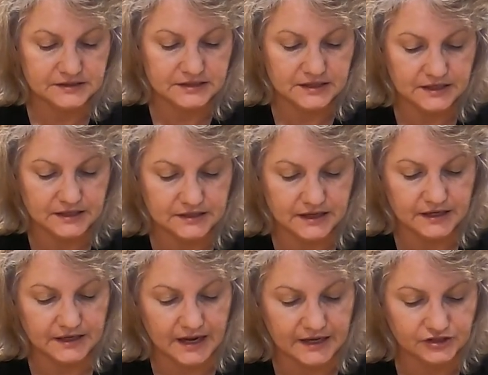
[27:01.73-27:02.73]
did
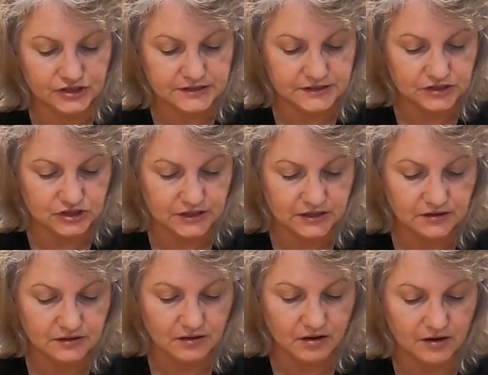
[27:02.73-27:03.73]
an edge stitching
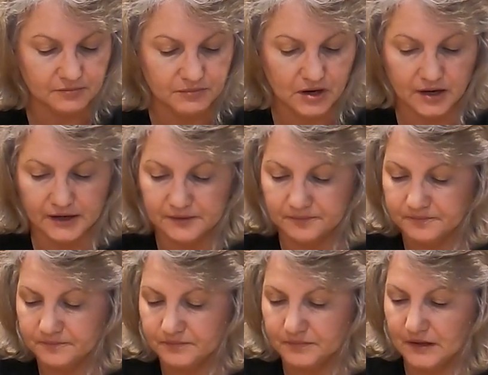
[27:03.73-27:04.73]
on mine.
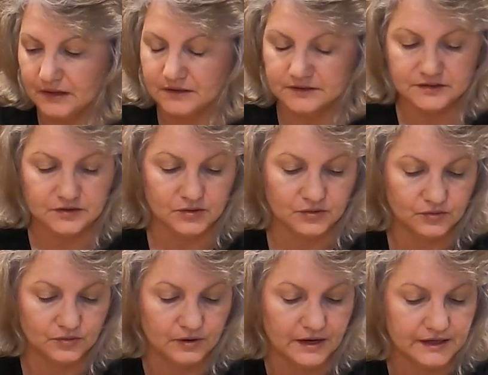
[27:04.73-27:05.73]

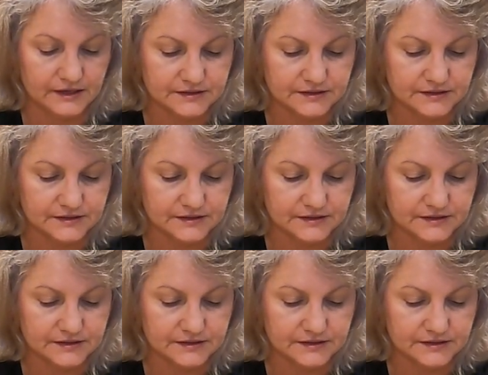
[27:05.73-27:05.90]
So I